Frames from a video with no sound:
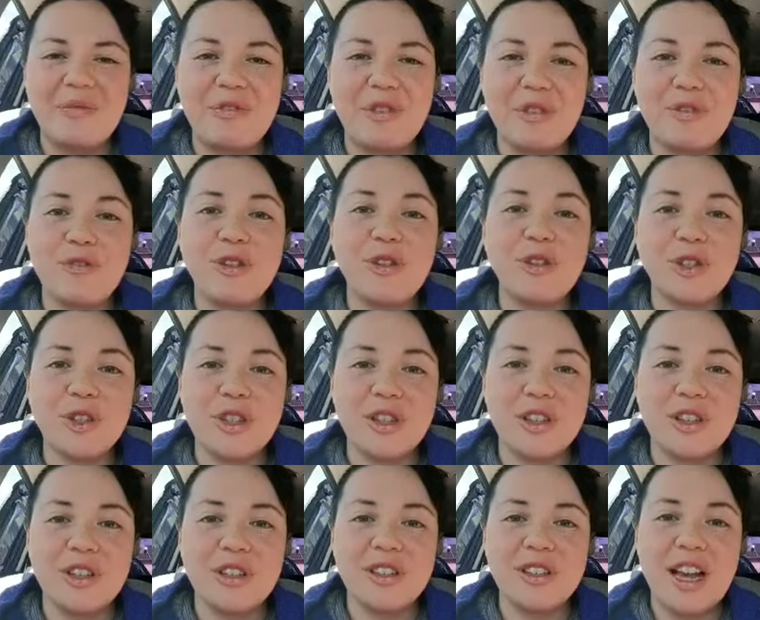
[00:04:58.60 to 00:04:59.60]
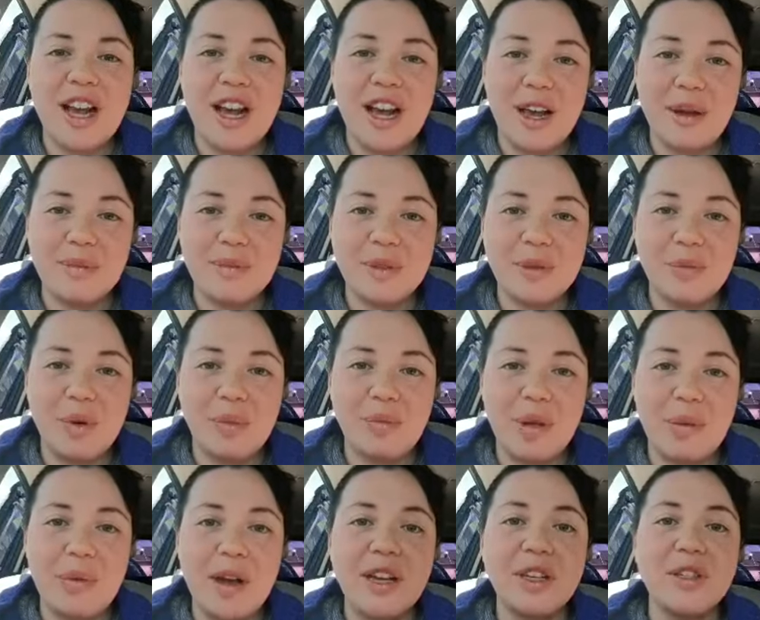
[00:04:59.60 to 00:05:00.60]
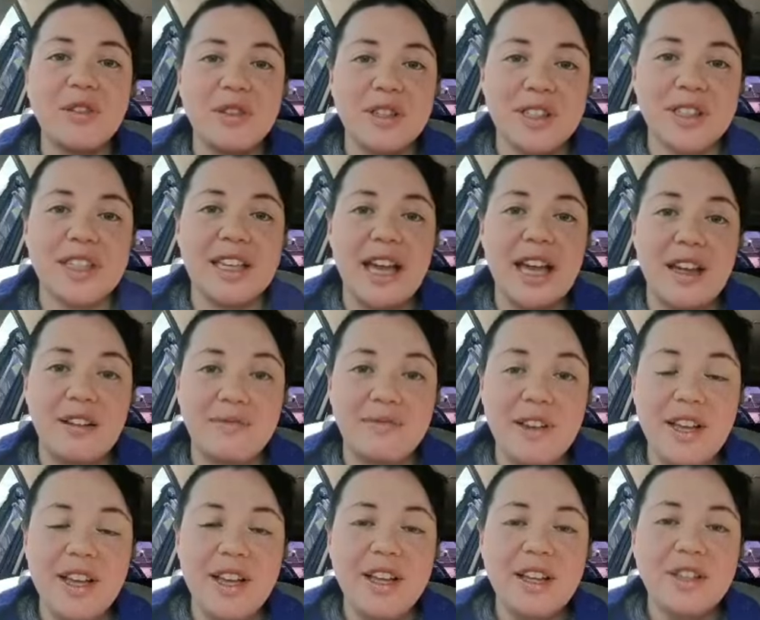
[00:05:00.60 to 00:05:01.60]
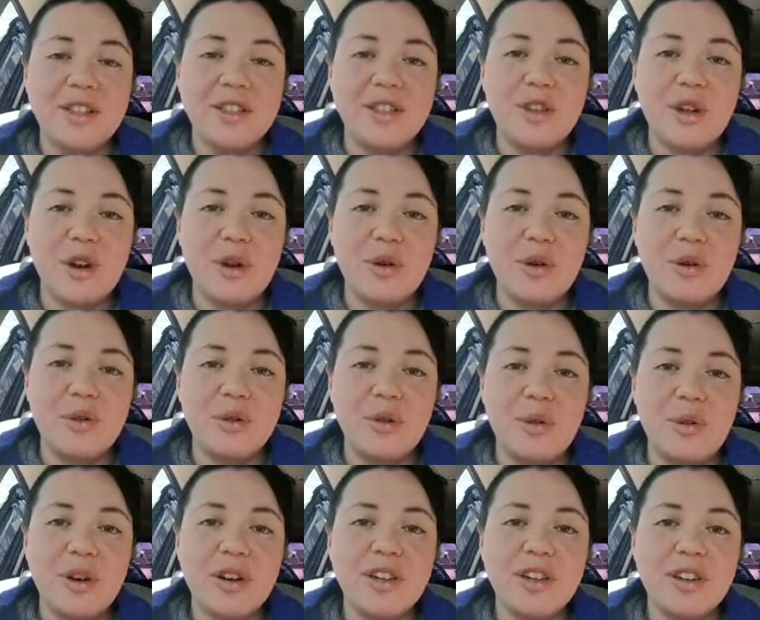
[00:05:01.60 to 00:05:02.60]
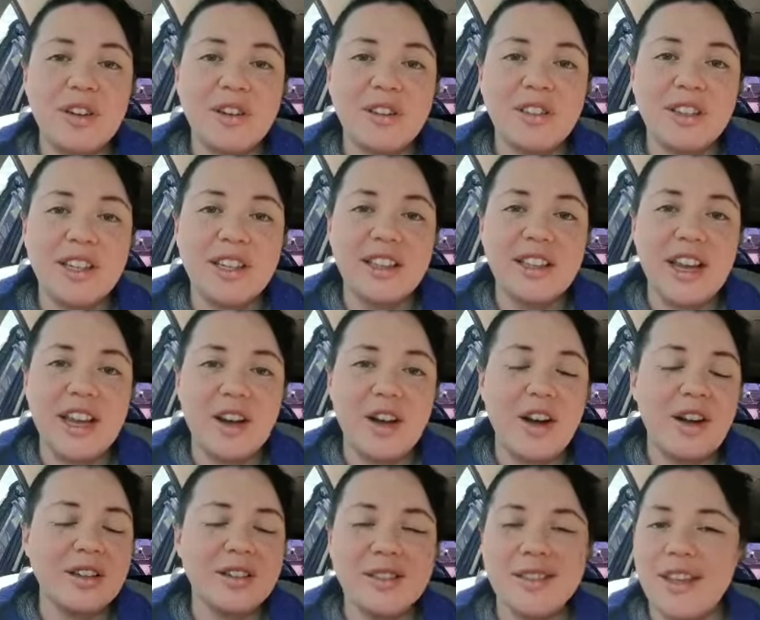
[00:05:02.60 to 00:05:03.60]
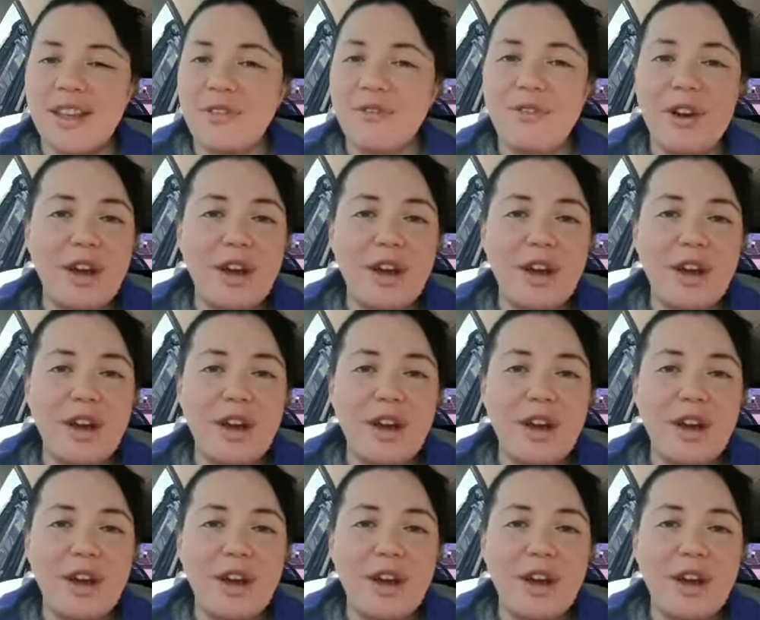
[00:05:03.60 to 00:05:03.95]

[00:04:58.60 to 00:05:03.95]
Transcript: for future times when we might do this again. So ordinarily, that costs like